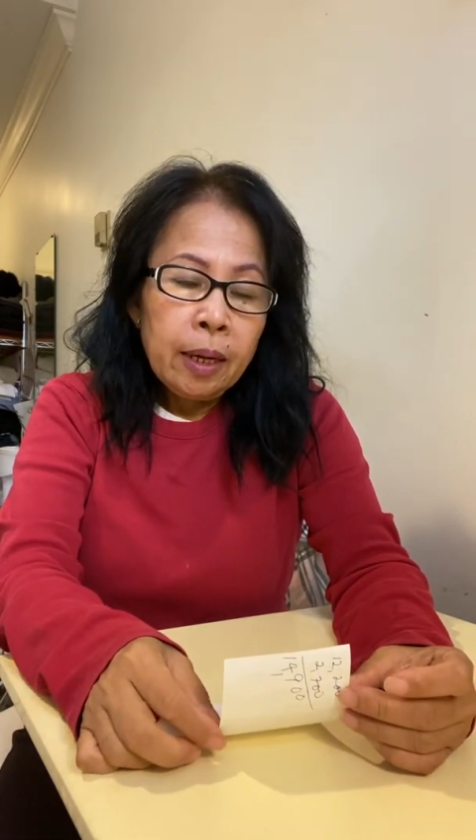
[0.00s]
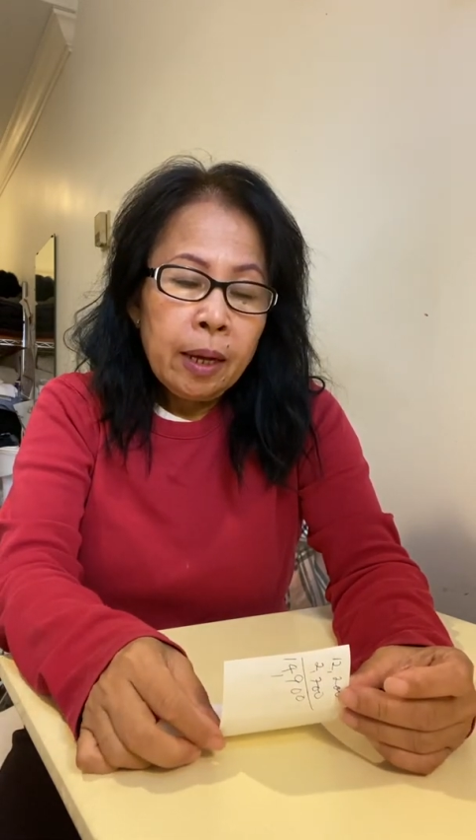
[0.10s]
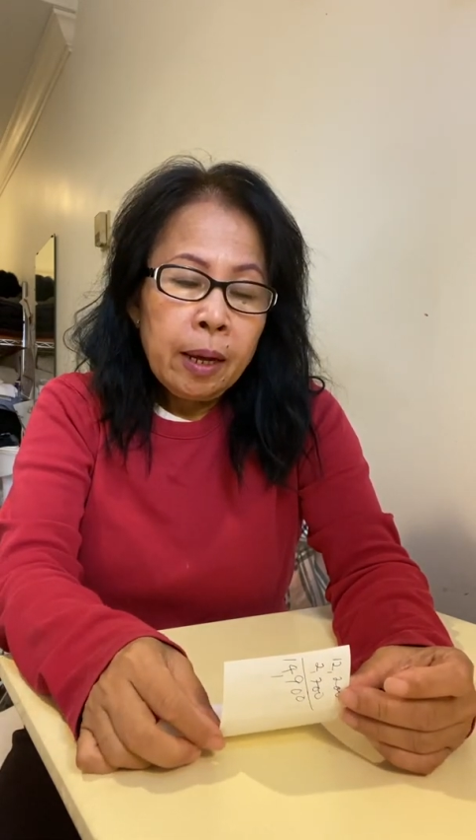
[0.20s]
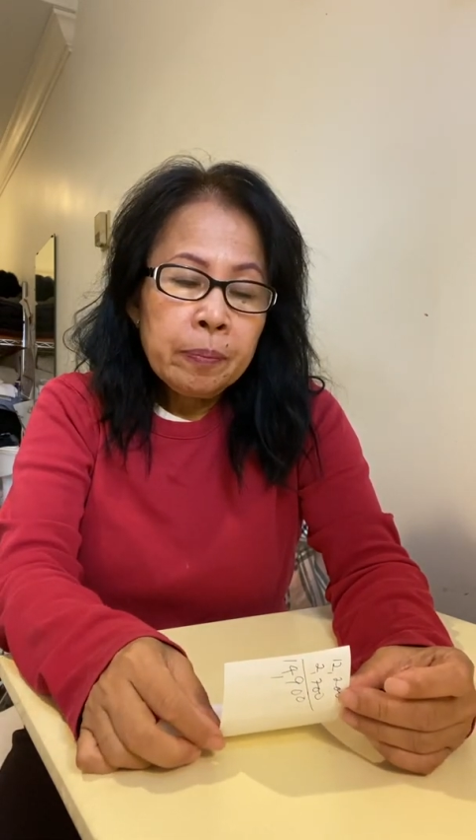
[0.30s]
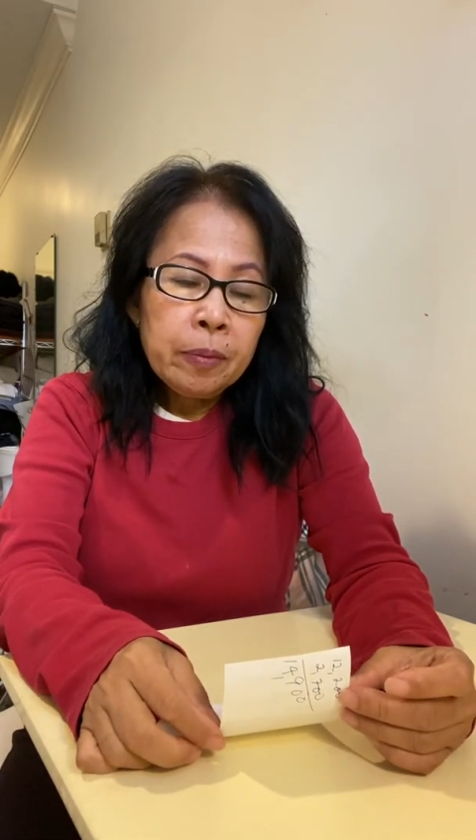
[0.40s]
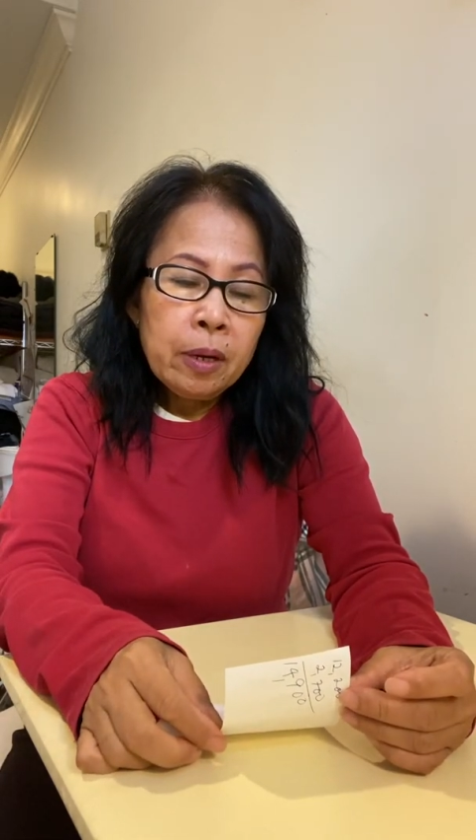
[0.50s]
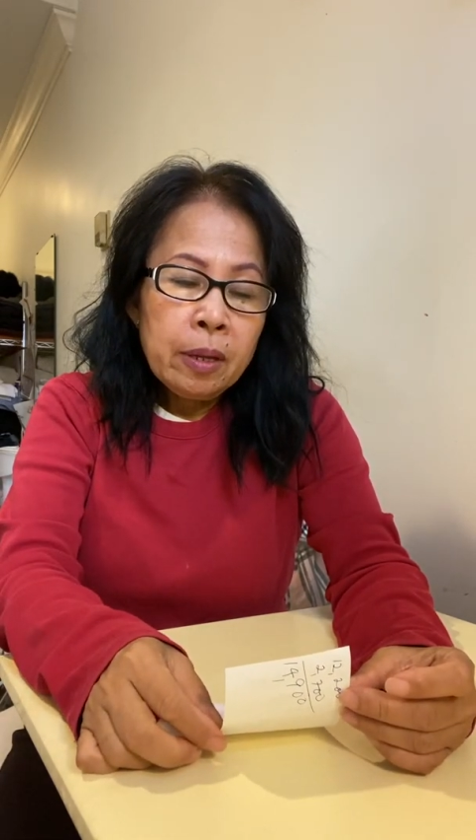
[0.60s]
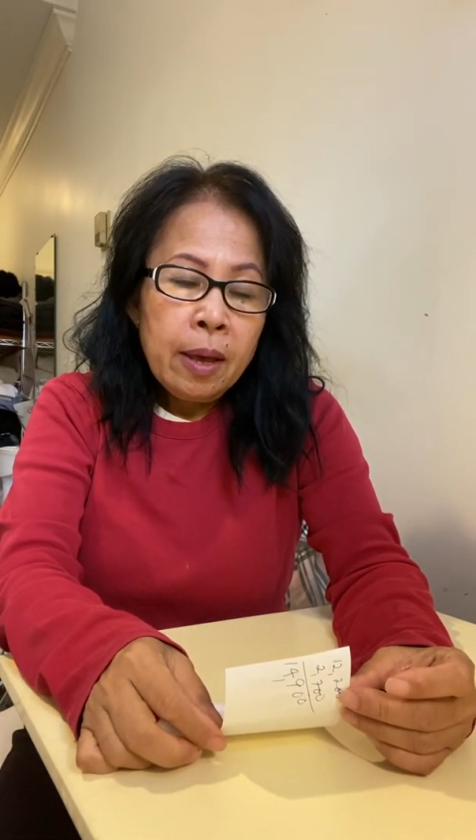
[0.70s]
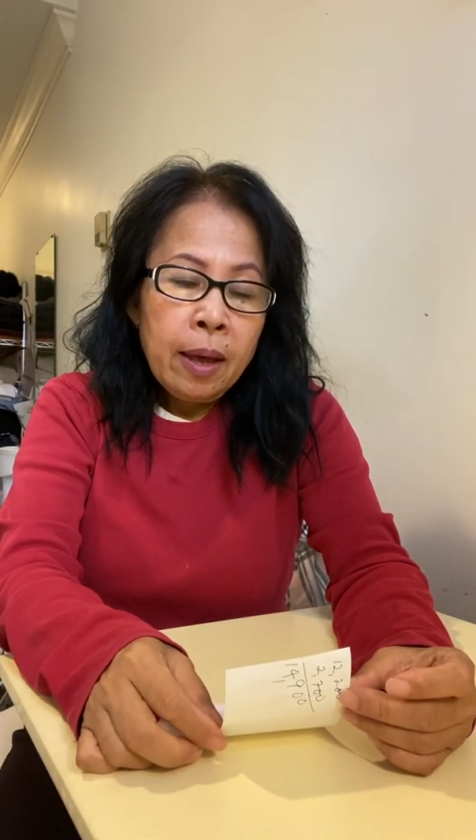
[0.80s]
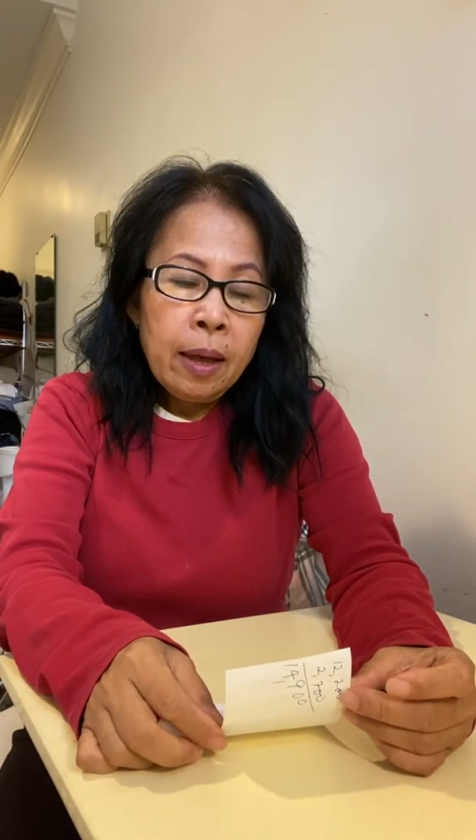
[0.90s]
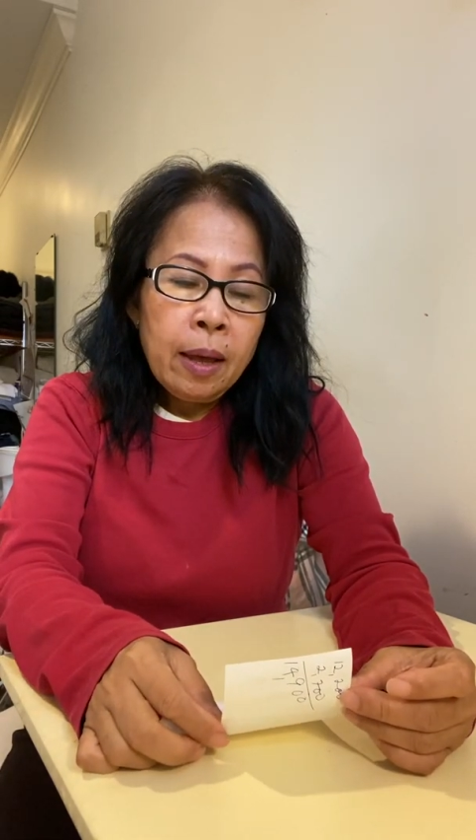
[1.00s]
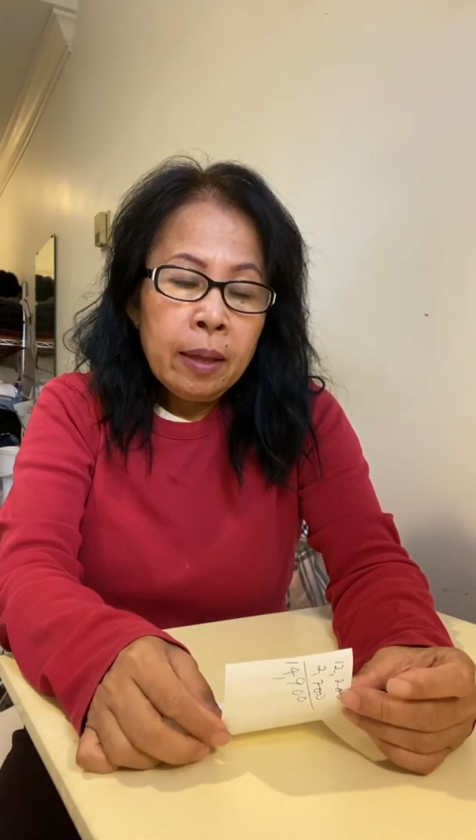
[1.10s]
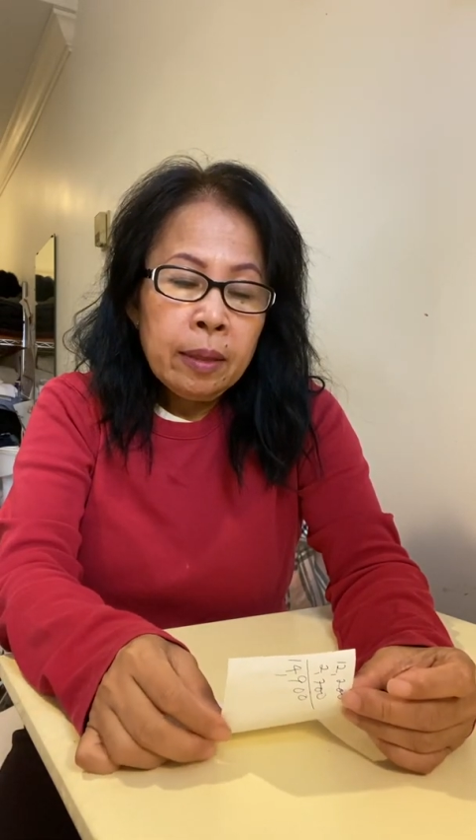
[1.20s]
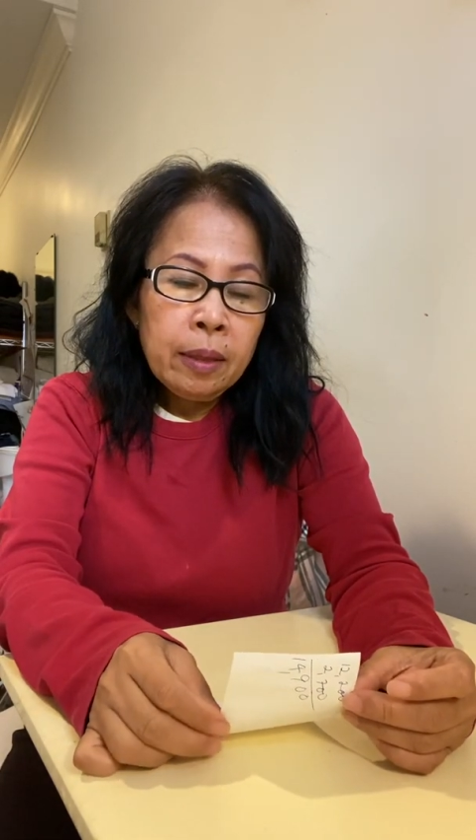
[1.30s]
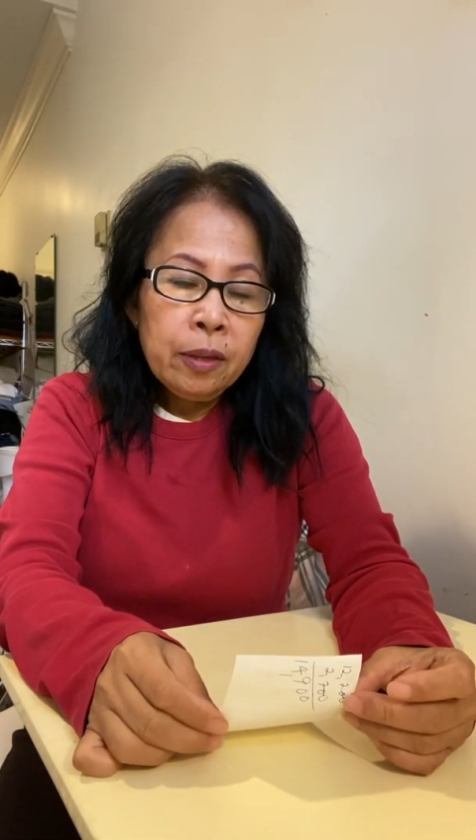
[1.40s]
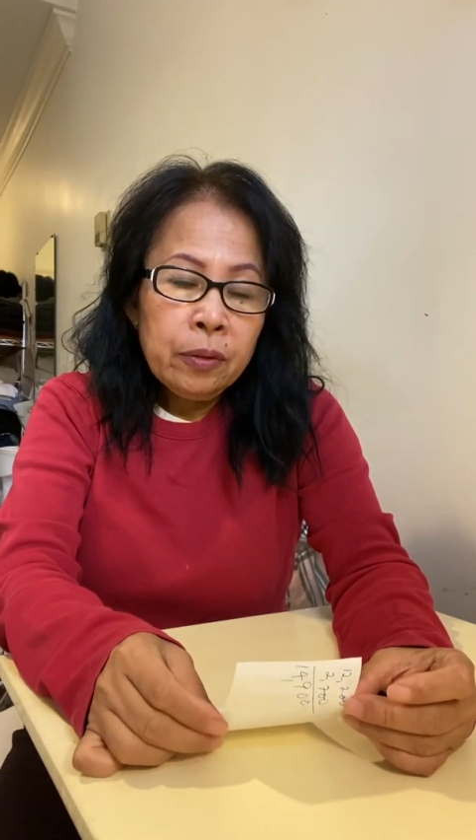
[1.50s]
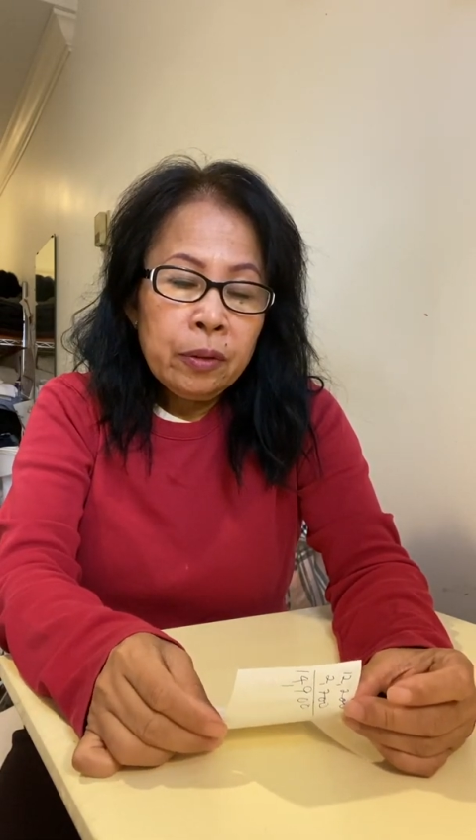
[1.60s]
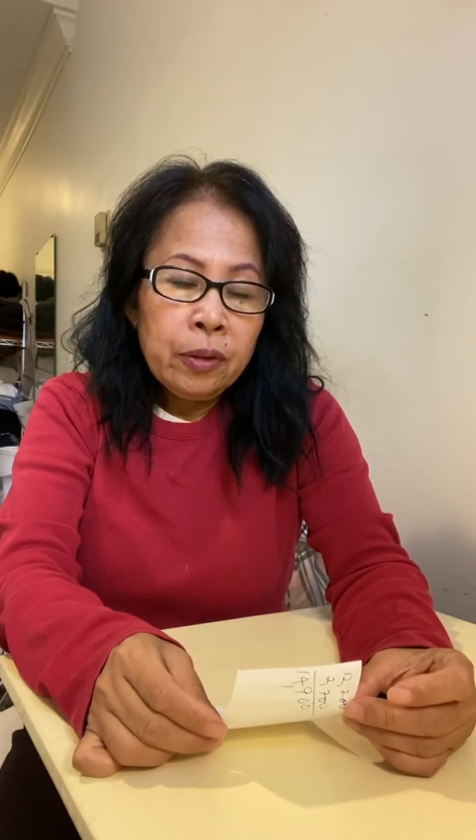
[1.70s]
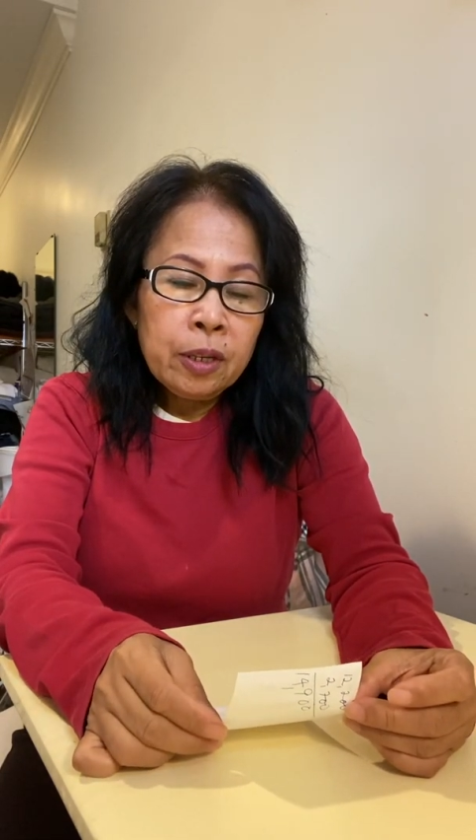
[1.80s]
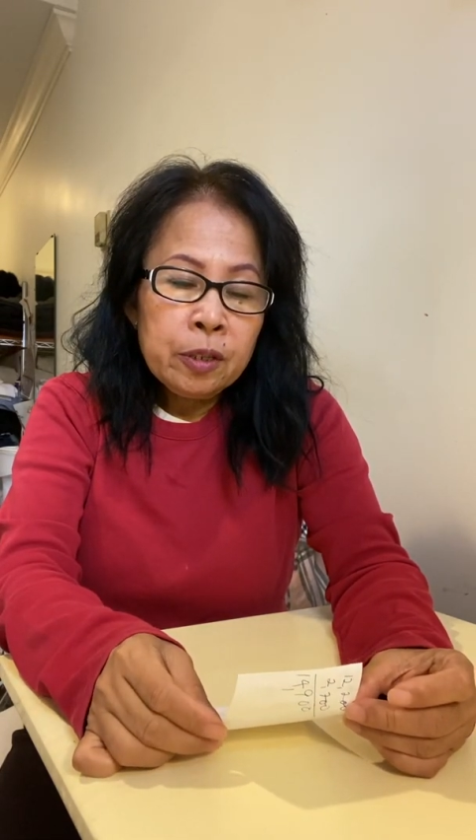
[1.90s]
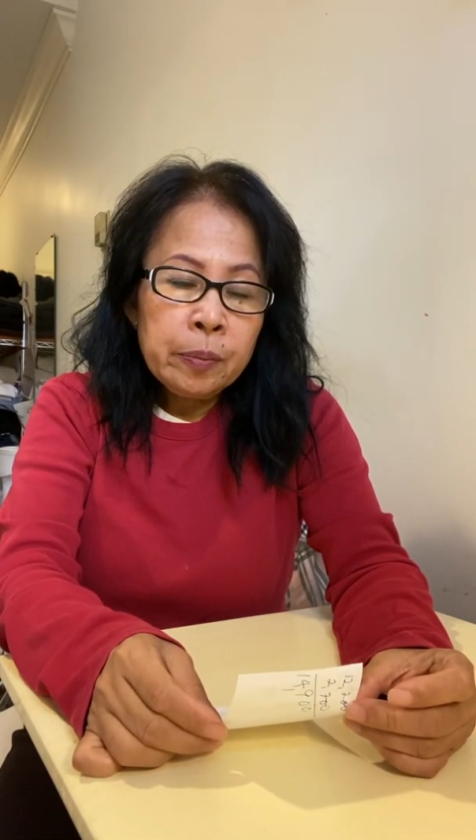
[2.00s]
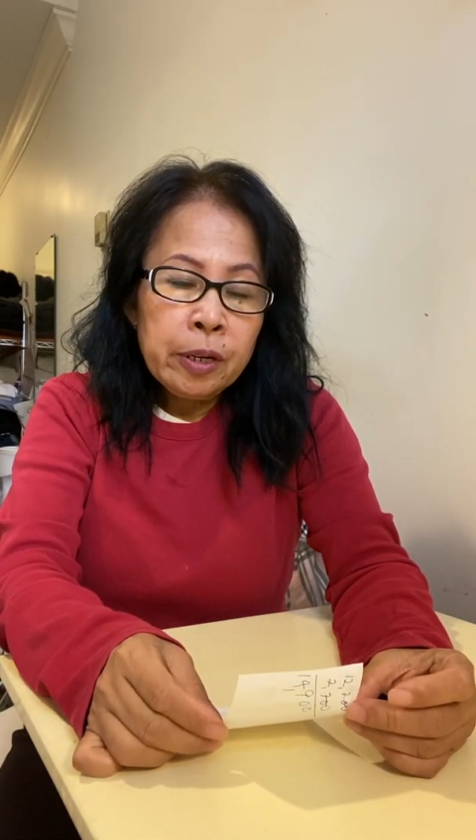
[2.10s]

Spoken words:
After that, you transfer